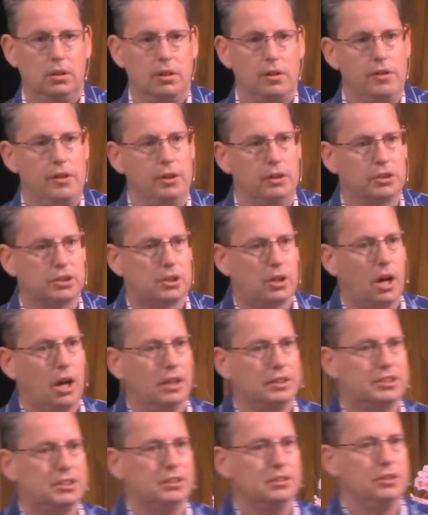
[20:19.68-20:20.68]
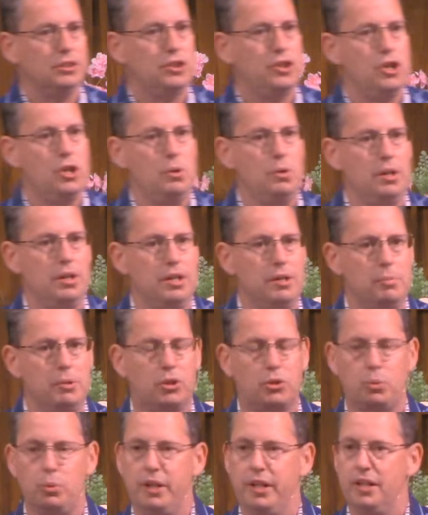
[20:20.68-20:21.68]
There's constant unity
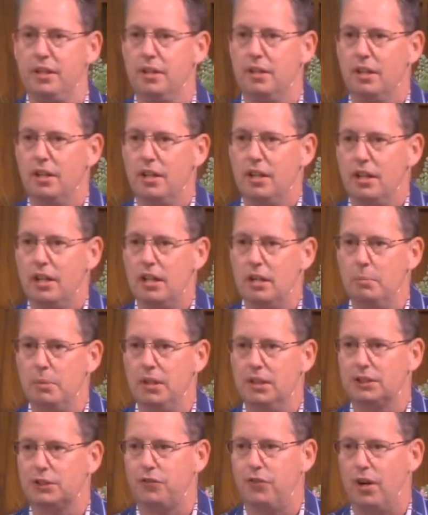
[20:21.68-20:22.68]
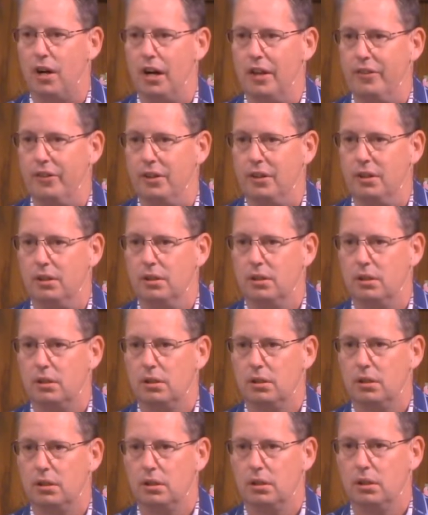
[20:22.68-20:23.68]
between him and his father.
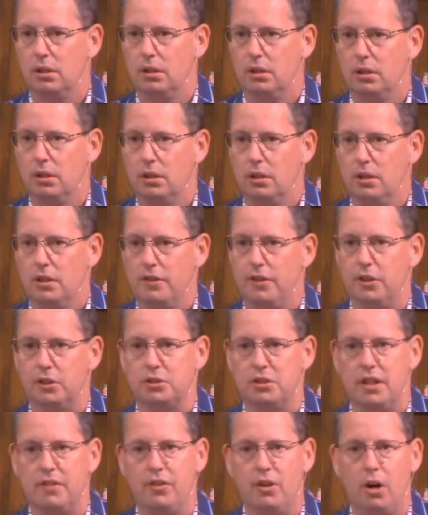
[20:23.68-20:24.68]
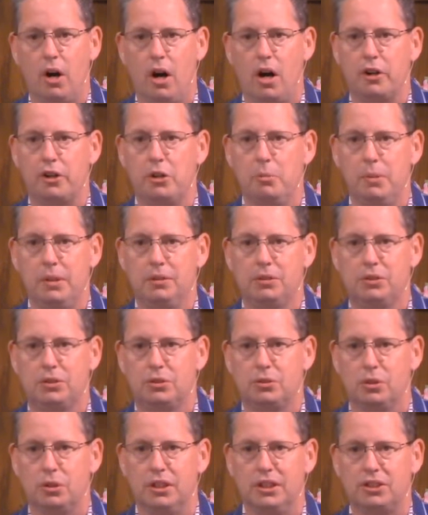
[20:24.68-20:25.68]
There's never arguments
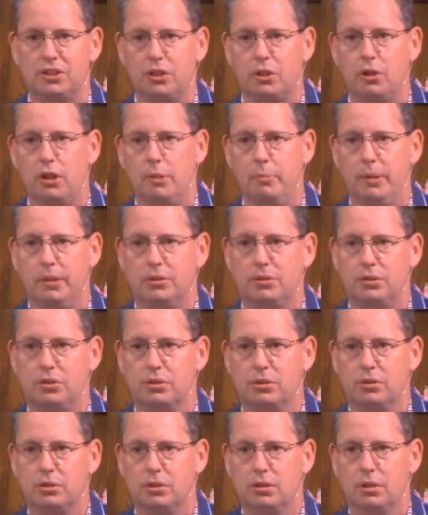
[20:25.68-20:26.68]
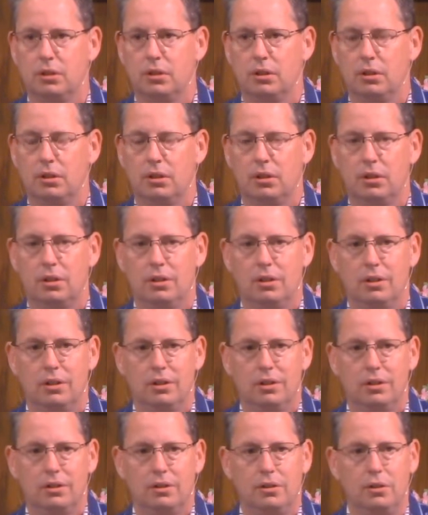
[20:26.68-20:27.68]
or disagreements.
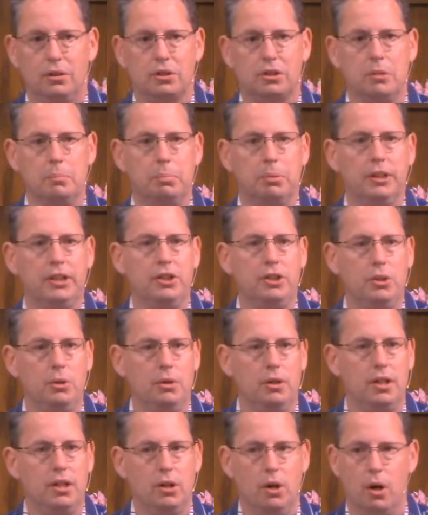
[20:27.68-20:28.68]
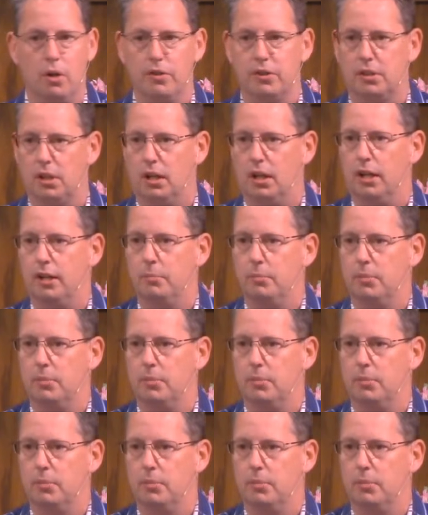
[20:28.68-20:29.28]
There's complete unity all the time.